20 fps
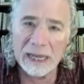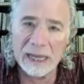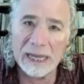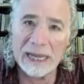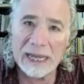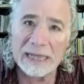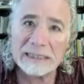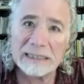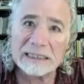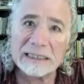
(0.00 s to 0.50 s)

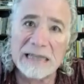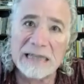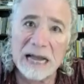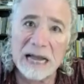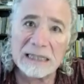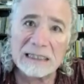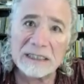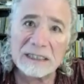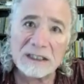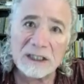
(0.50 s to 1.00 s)
It's
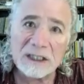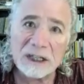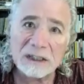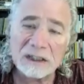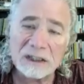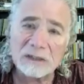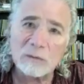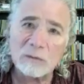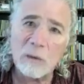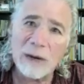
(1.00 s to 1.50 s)
not
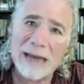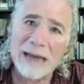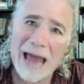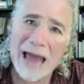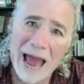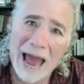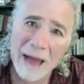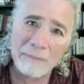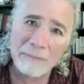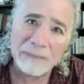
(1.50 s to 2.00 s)
just what
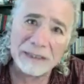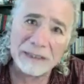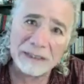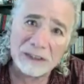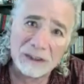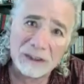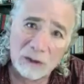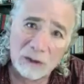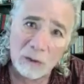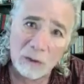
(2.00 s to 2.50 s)

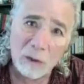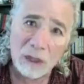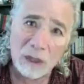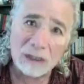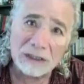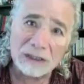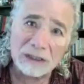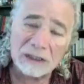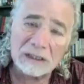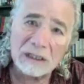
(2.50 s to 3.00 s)
happens to
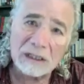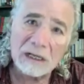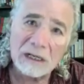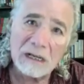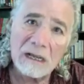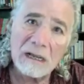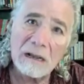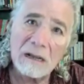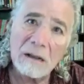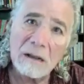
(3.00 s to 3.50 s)
us,
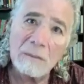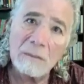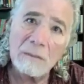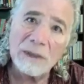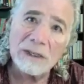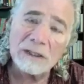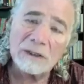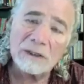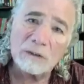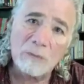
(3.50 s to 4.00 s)
but
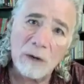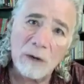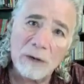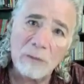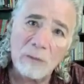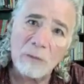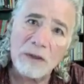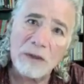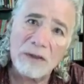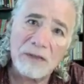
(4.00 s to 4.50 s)
it's what we